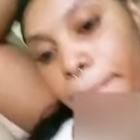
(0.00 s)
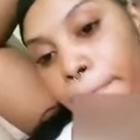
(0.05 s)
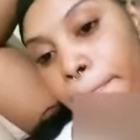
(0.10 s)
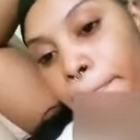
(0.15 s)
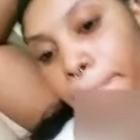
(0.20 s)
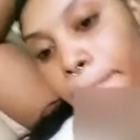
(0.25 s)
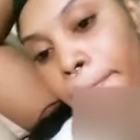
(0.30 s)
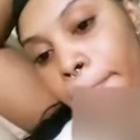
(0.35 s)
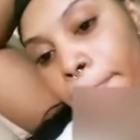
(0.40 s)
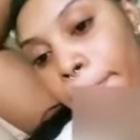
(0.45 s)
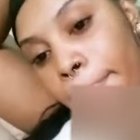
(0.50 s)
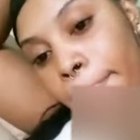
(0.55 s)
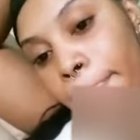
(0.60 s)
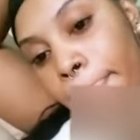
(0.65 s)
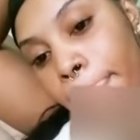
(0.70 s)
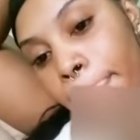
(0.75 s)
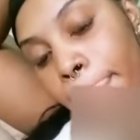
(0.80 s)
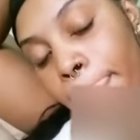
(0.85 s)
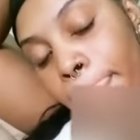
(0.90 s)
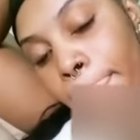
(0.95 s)

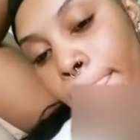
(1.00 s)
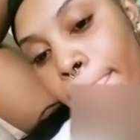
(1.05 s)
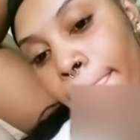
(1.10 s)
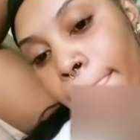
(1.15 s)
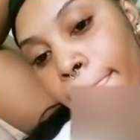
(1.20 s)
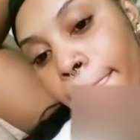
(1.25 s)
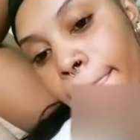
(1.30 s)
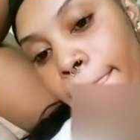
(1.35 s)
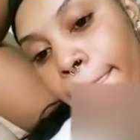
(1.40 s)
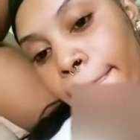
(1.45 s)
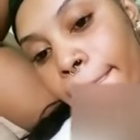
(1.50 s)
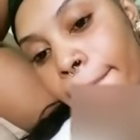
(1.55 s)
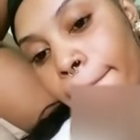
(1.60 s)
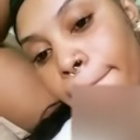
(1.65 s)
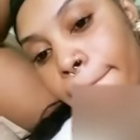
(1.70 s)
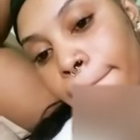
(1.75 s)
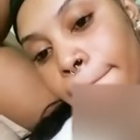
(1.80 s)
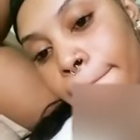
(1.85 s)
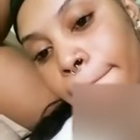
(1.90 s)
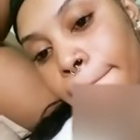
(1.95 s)

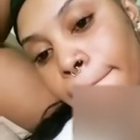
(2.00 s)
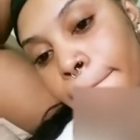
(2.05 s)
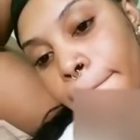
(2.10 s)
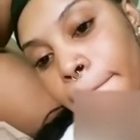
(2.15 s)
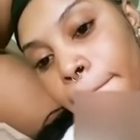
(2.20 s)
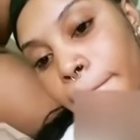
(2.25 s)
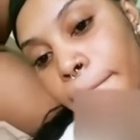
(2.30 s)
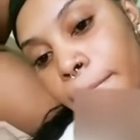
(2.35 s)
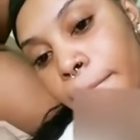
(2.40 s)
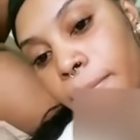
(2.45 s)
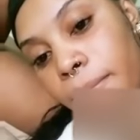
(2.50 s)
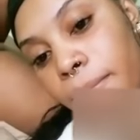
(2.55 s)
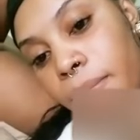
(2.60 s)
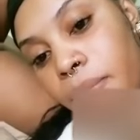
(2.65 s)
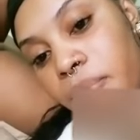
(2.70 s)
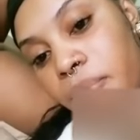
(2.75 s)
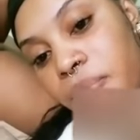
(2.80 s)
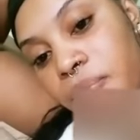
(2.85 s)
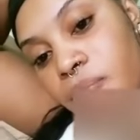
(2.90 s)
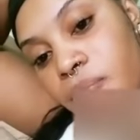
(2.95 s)

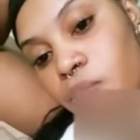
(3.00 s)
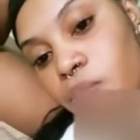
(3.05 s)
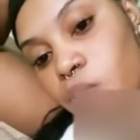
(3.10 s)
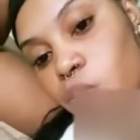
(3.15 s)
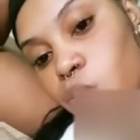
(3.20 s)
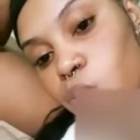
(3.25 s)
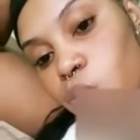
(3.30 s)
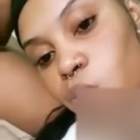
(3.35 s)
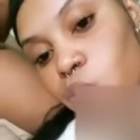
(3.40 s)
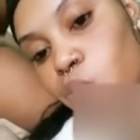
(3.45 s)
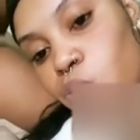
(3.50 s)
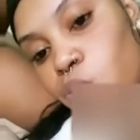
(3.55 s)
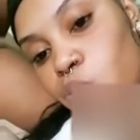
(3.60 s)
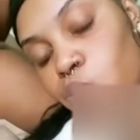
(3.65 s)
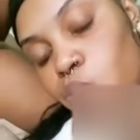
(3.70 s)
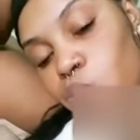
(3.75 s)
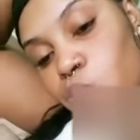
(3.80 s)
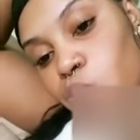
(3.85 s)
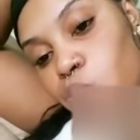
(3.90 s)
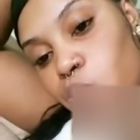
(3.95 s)

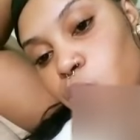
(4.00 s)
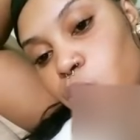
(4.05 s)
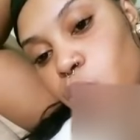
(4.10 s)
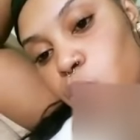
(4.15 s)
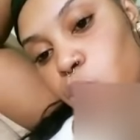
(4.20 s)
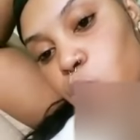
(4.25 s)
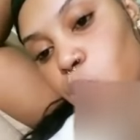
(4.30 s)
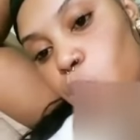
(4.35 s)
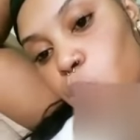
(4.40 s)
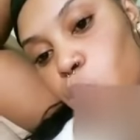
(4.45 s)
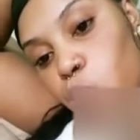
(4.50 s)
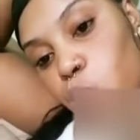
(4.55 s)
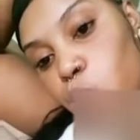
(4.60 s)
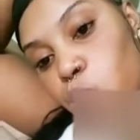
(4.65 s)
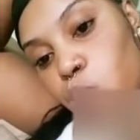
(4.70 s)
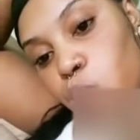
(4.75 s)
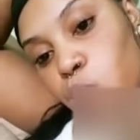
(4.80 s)
[no speech]